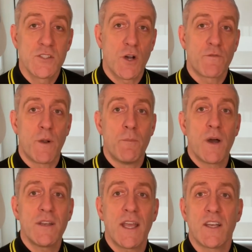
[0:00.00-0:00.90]
So from
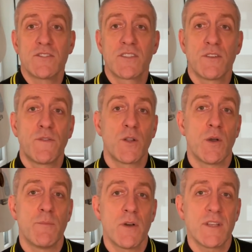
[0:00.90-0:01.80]
Monday until the
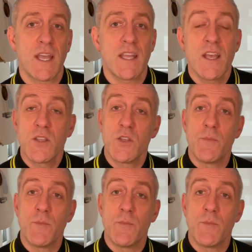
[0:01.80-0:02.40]
following Monday, you